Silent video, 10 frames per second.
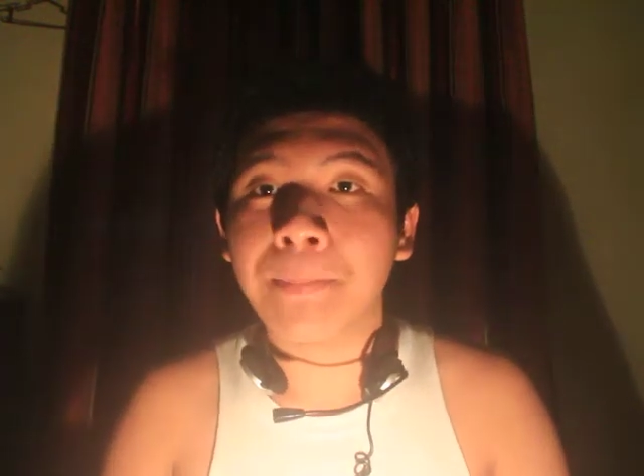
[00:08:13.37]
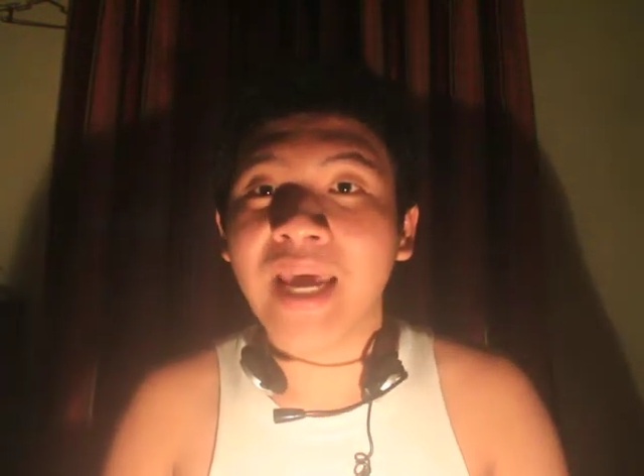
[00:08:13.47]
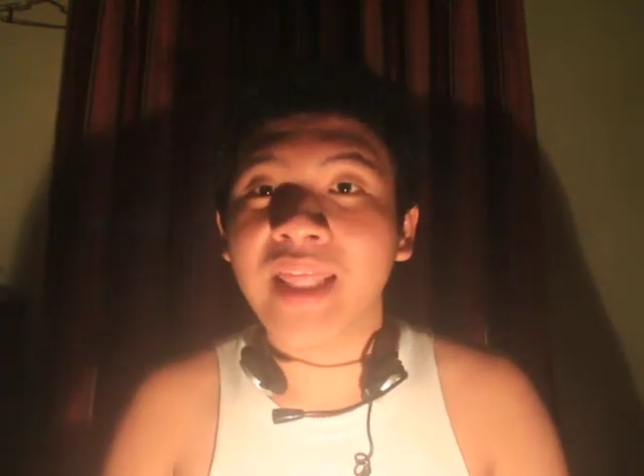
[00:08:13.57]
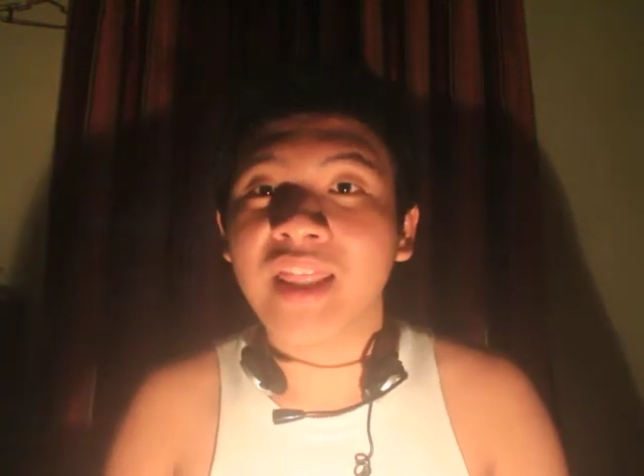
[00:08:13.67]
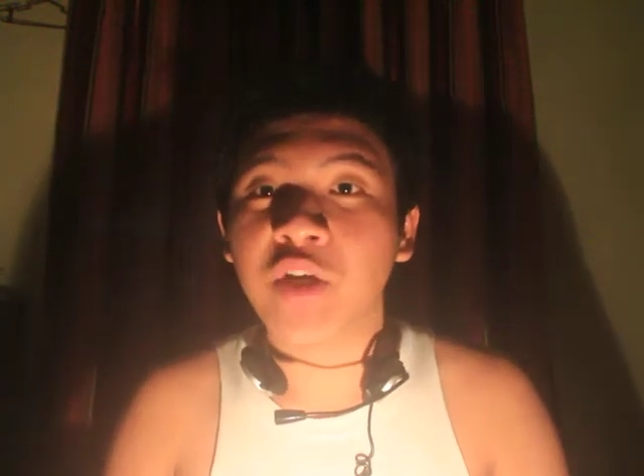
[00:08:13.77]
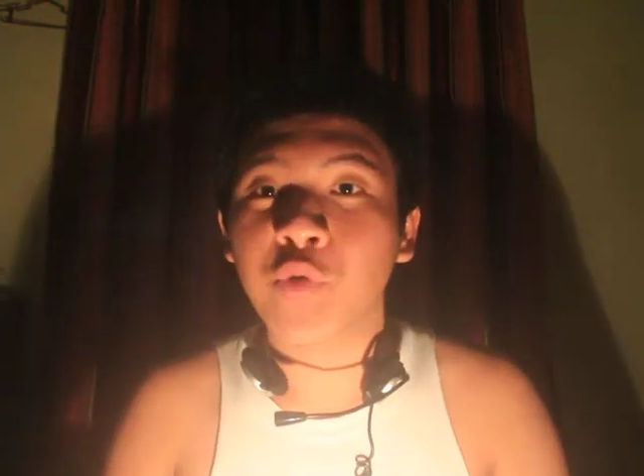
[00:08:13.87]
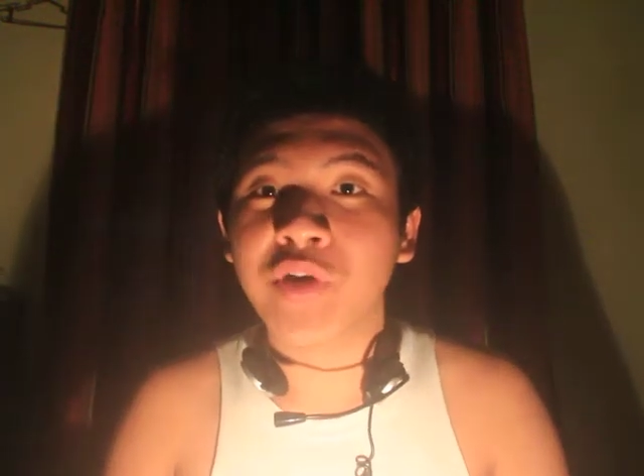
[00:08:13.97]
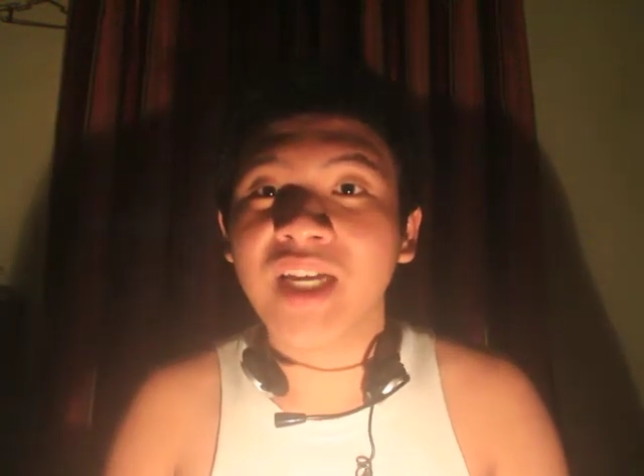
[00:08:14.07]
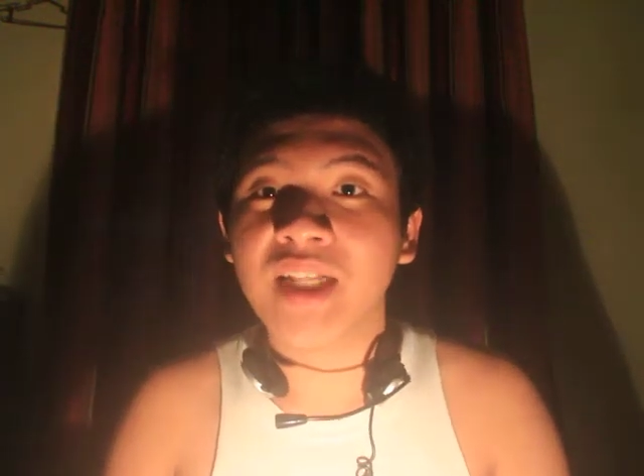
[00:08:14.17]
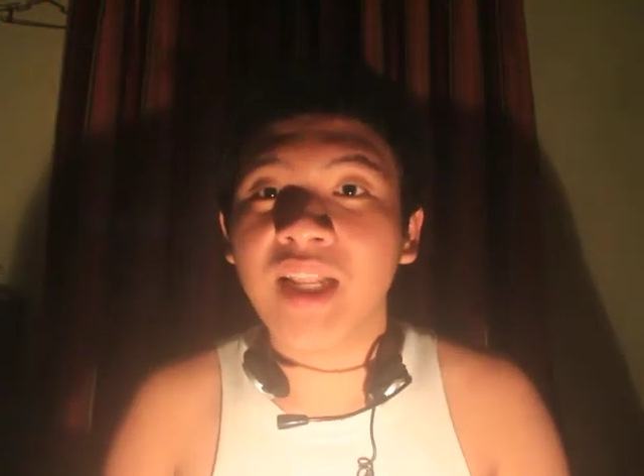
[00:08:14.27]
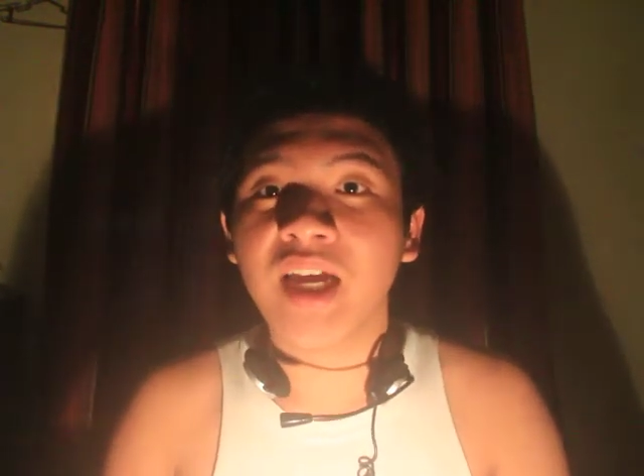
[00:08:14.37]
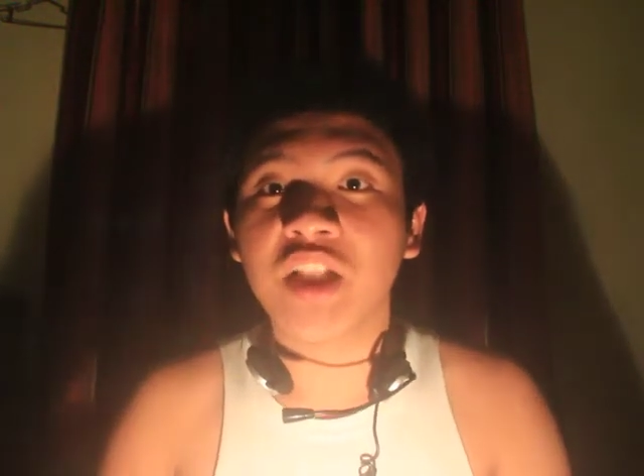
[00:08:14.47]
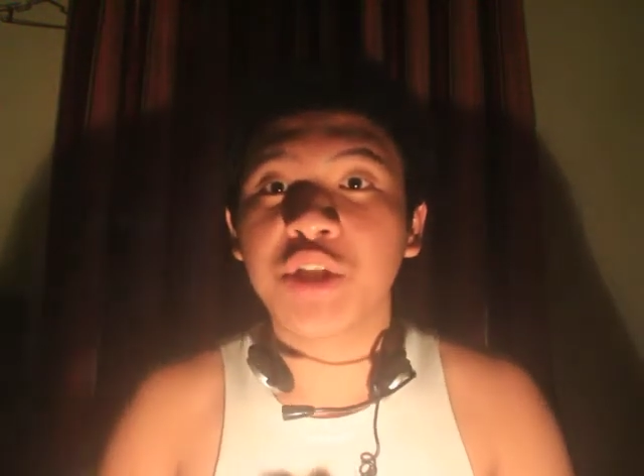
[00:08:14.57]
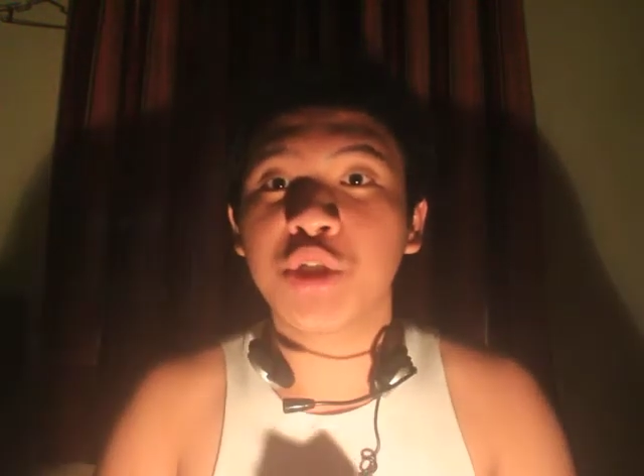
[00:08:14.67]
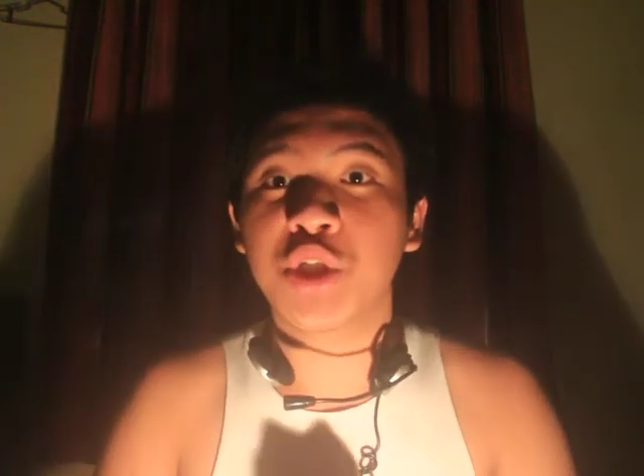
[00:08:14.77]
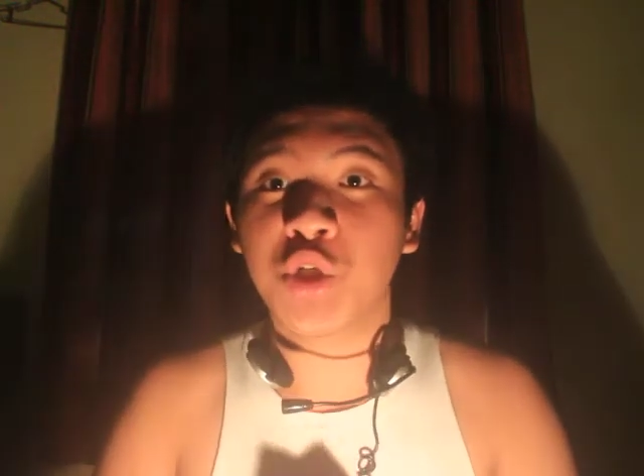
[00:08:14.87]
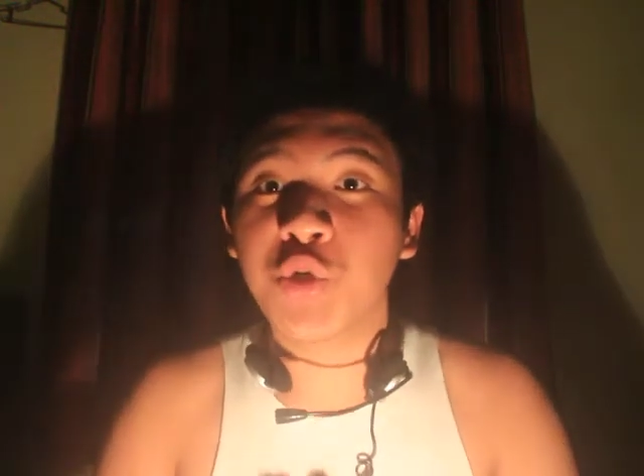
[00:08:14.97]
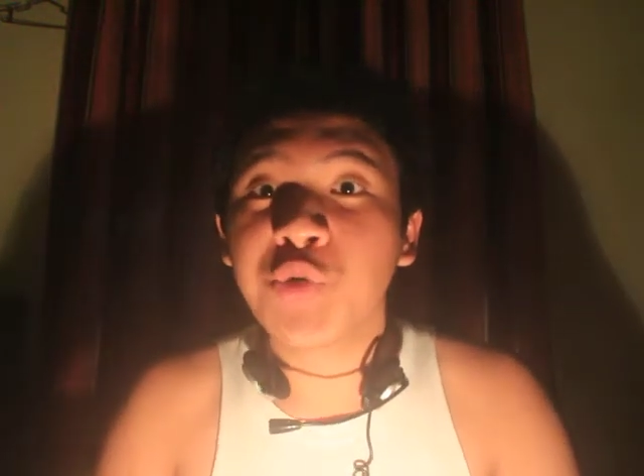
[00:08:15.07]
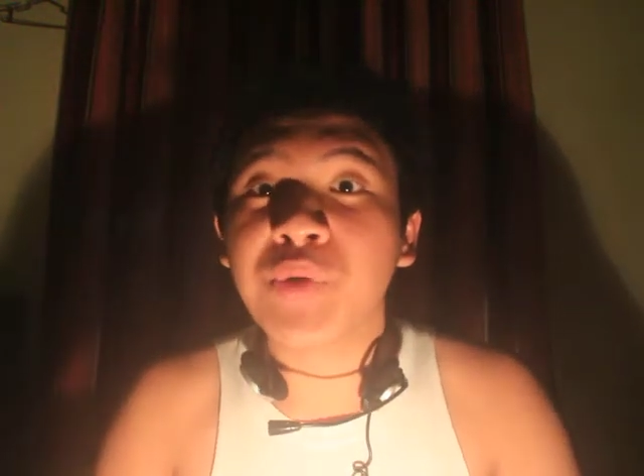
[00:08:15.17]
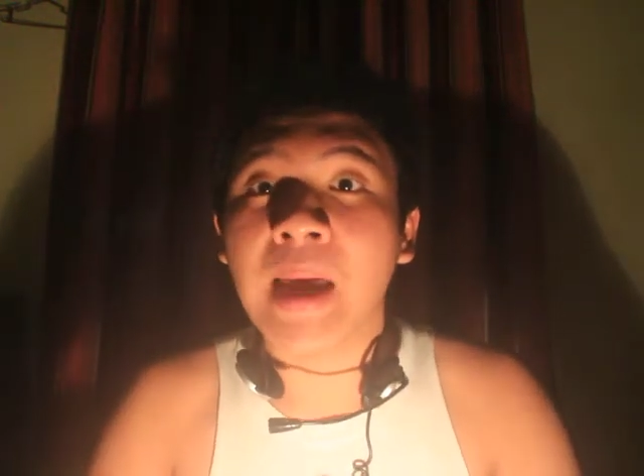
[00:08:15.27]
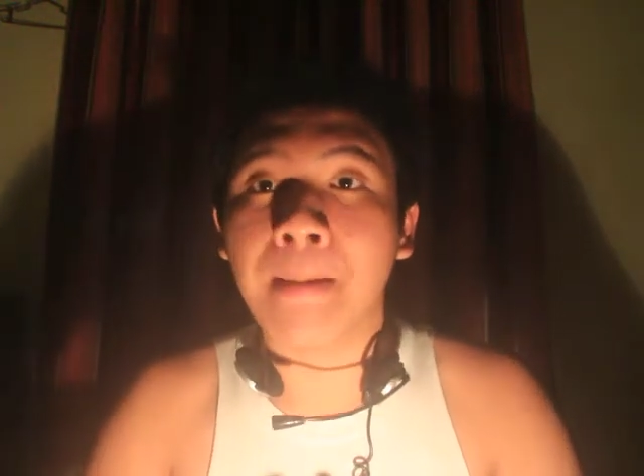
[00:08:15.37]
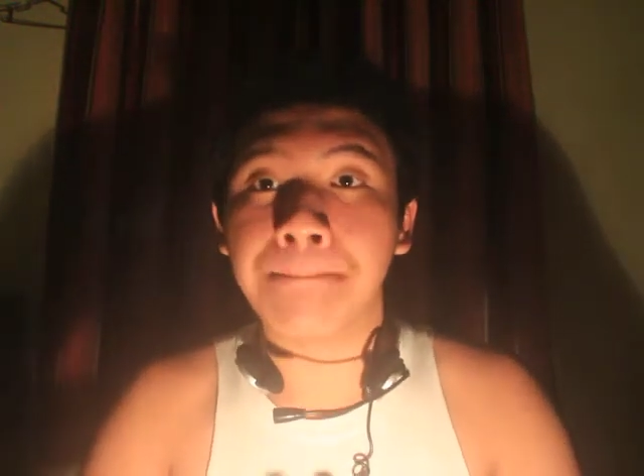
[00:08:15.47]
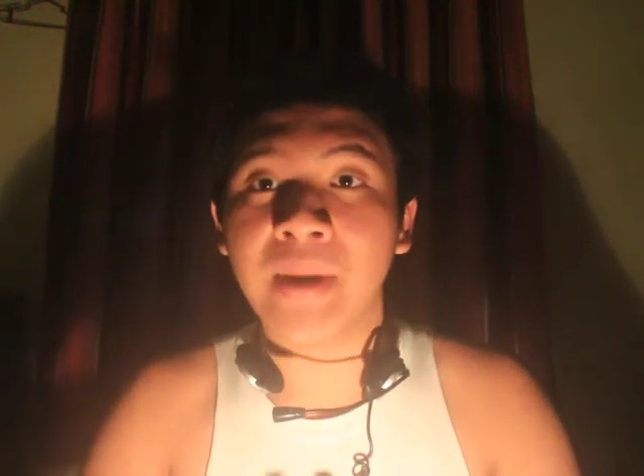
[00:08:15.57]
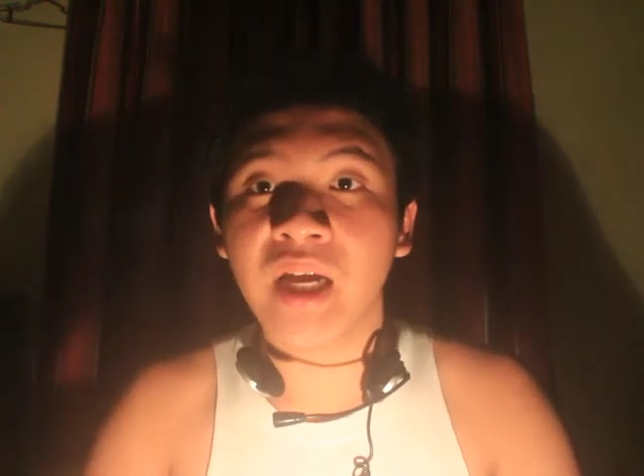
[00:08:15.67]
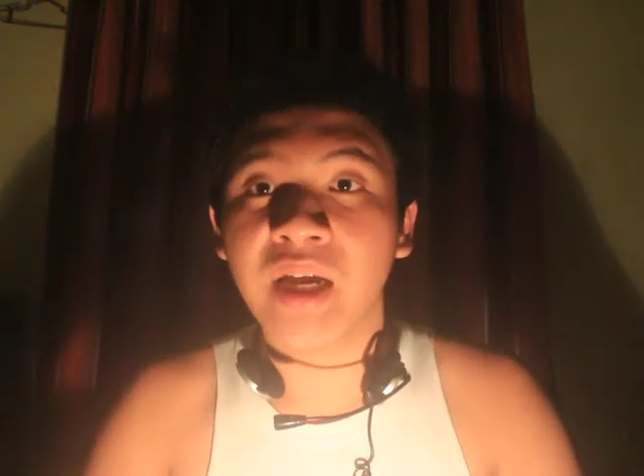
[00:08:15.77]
Pythagorean theorem